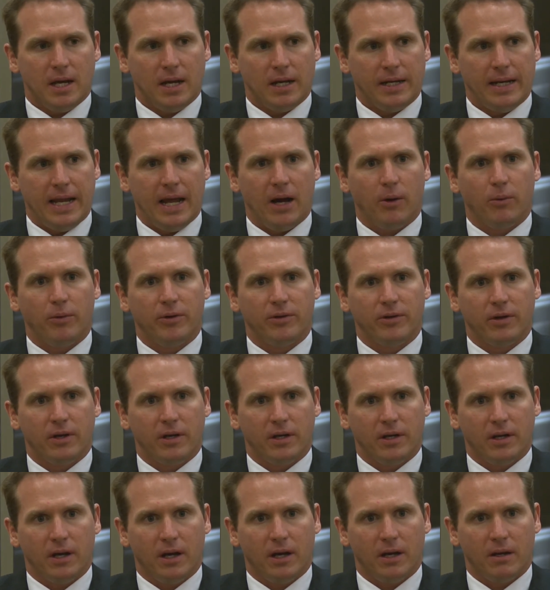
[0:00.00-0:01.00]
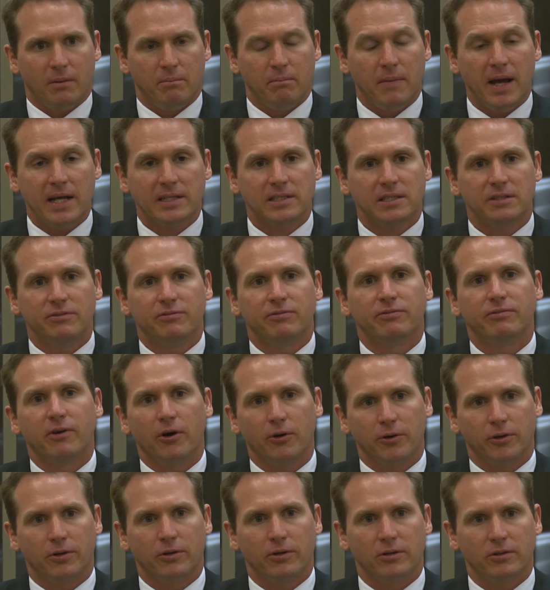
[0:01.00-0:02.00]
now with a massive
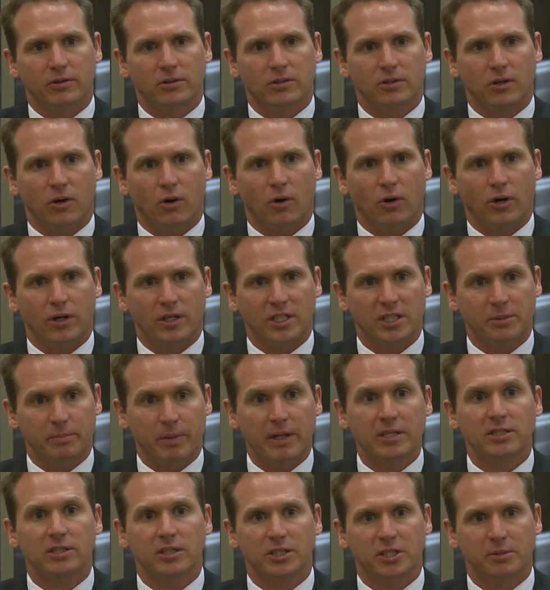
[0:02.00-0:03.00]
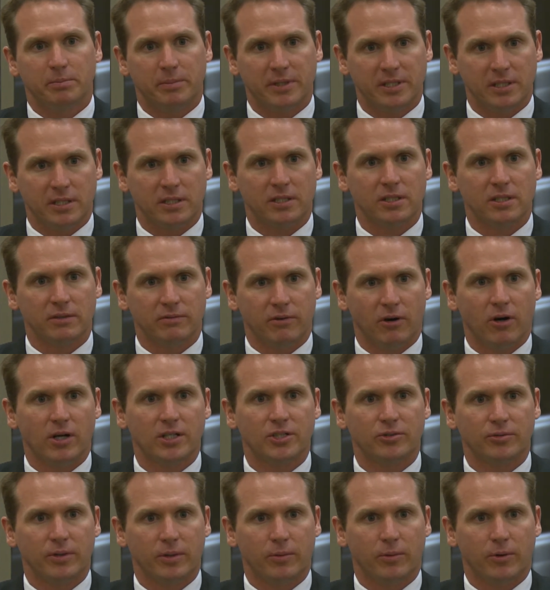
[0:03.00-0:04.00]
focus on specialist business
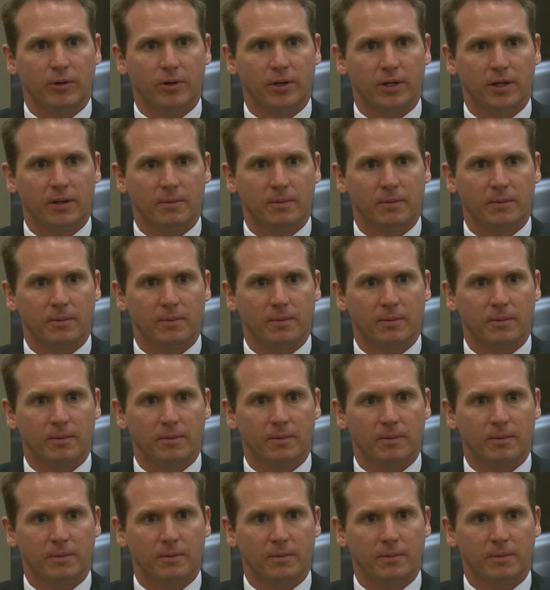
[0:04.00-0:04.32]
advisory work.